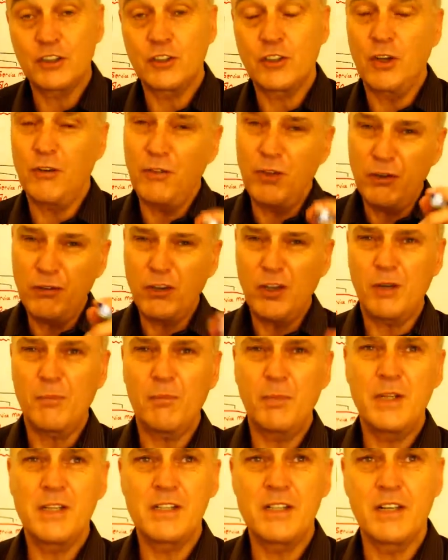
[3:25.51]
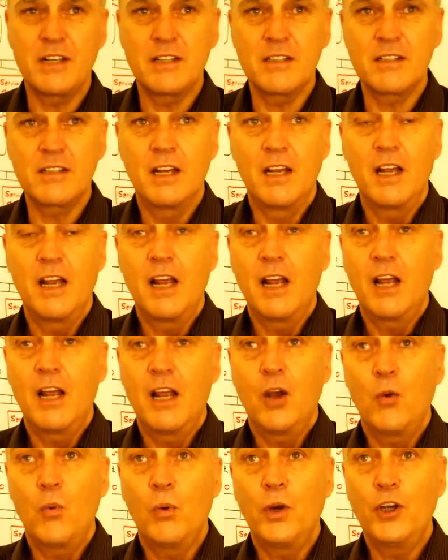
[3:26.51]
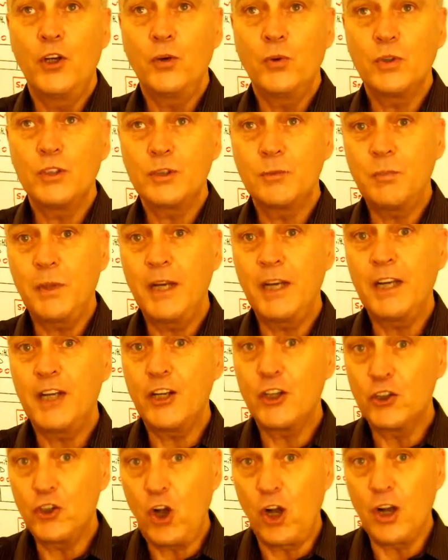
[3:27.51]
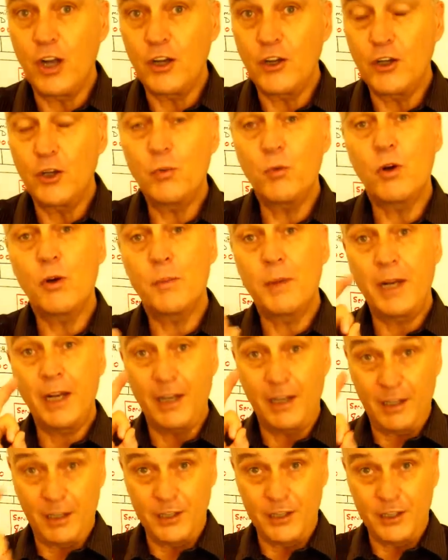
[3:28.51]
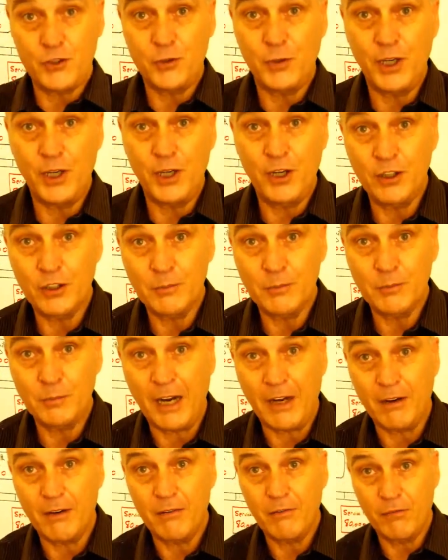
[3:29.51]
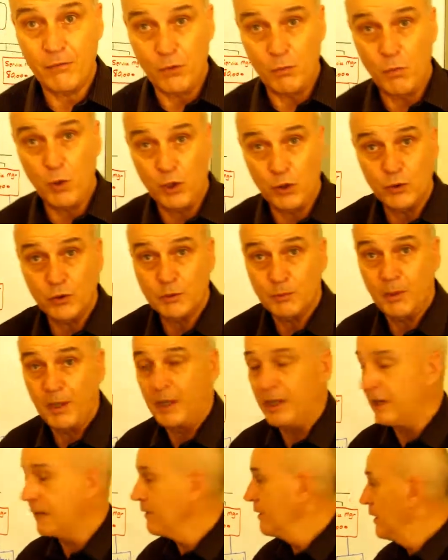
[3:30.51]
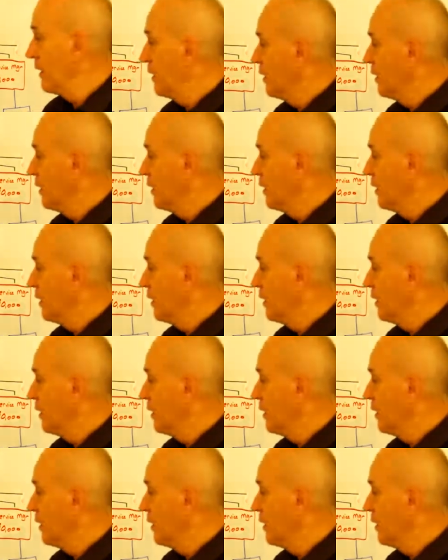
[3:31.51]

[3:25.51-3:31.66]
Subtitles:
So if you've got a business, when you are spending $1, you want to be getting at least $3 back from what you're spending.